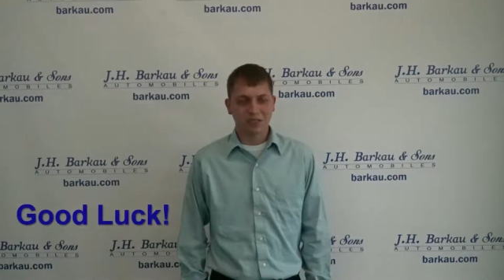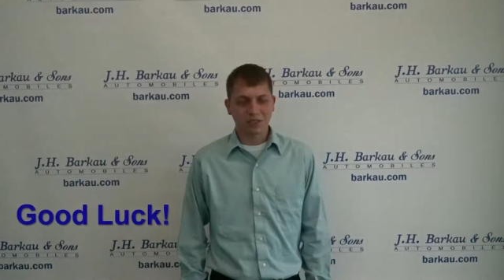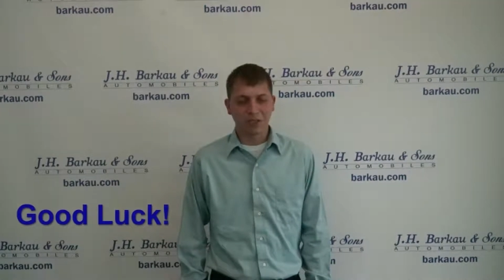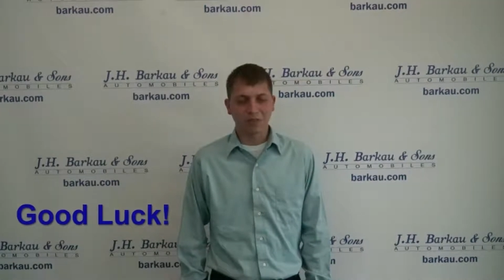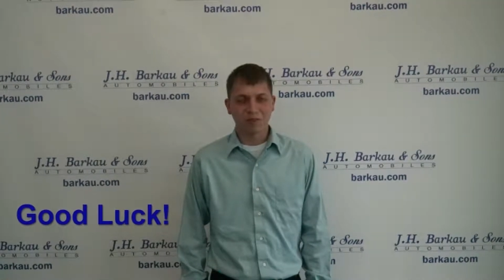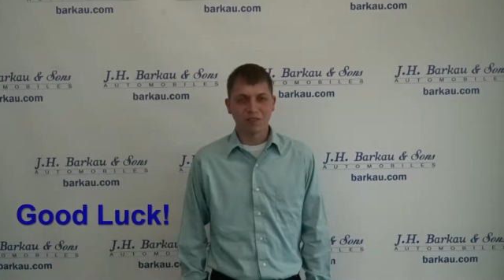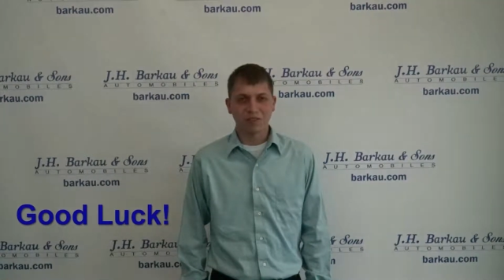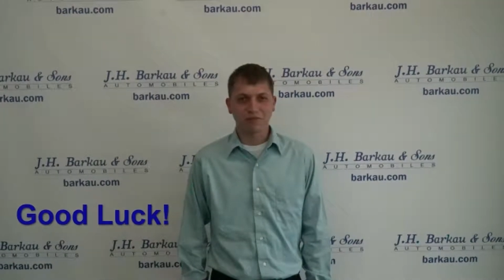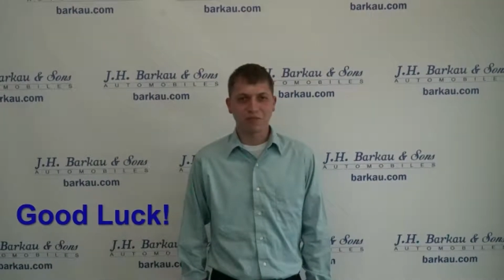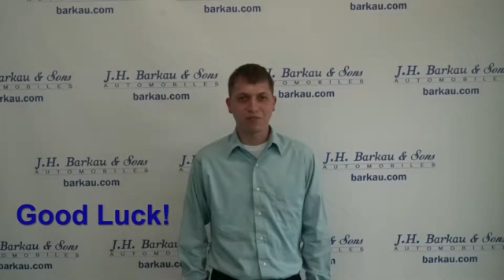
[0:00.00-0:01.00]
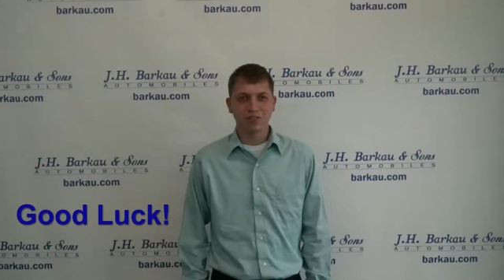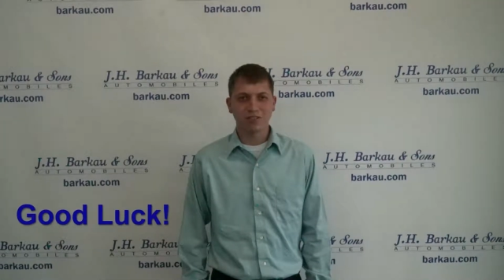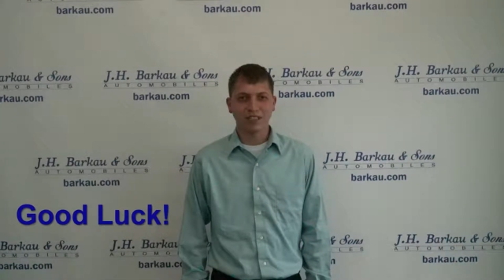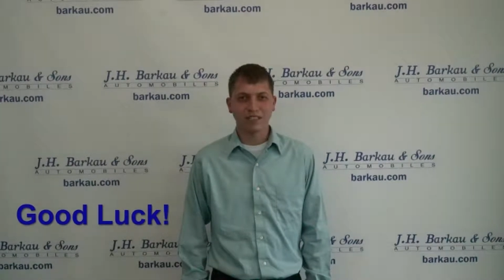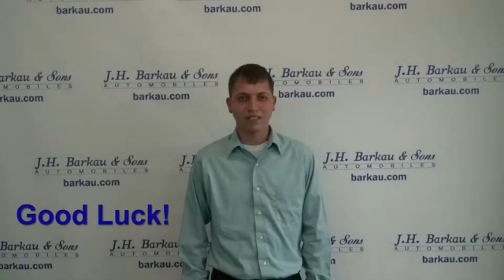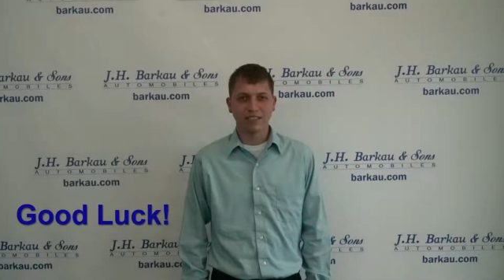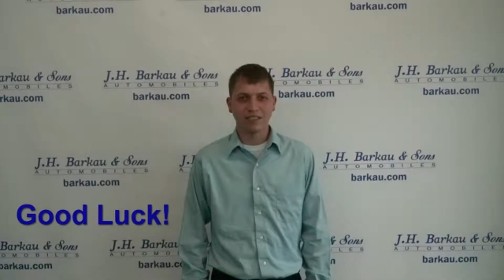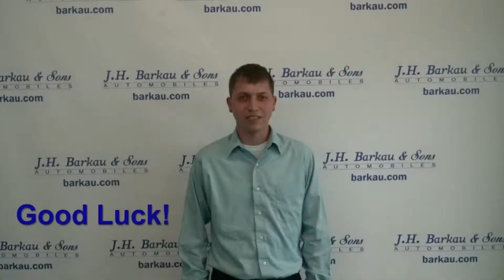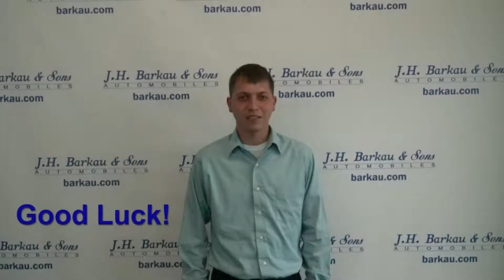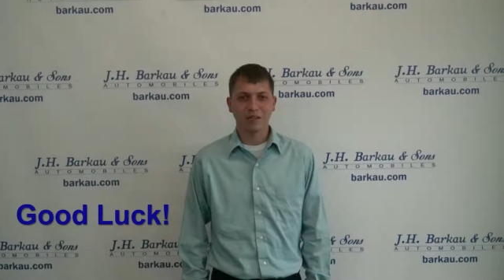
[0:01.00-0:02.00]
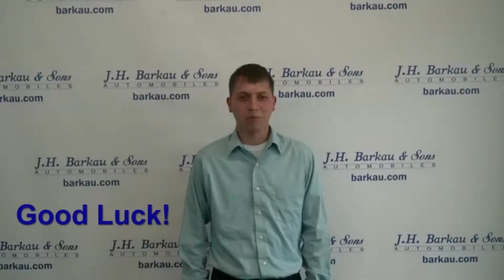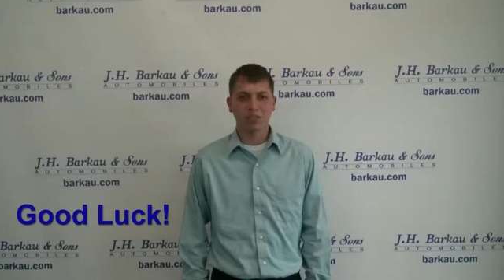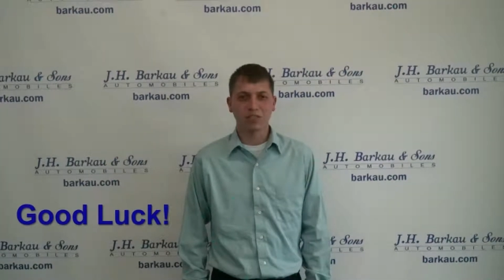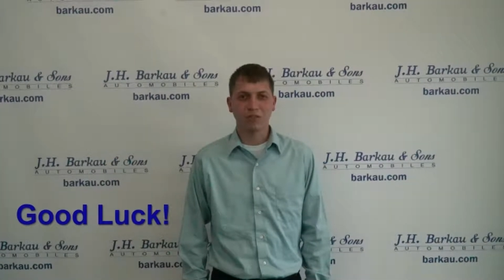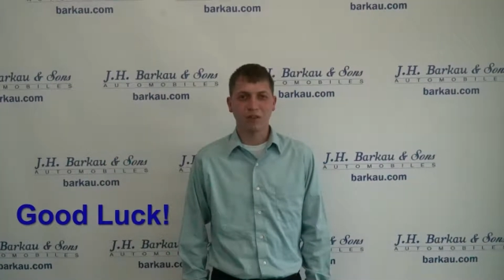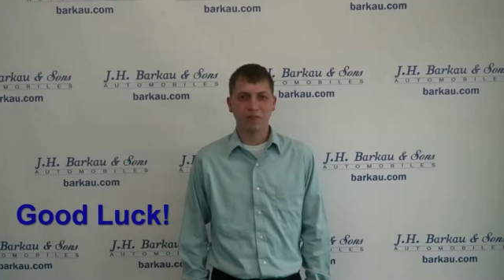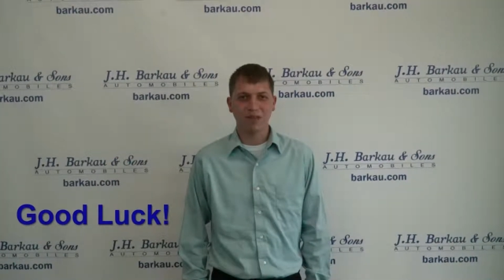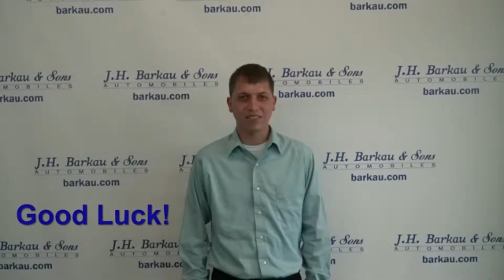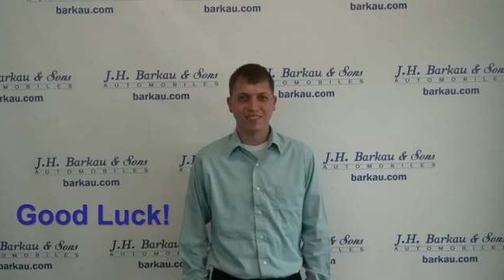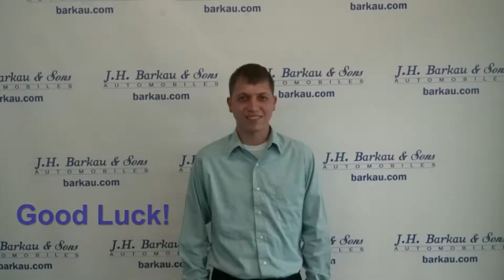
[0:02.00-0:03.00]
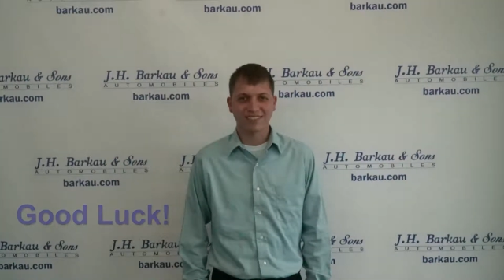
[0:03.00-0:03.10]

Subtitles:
Good luck with your future, and I wish you all the best.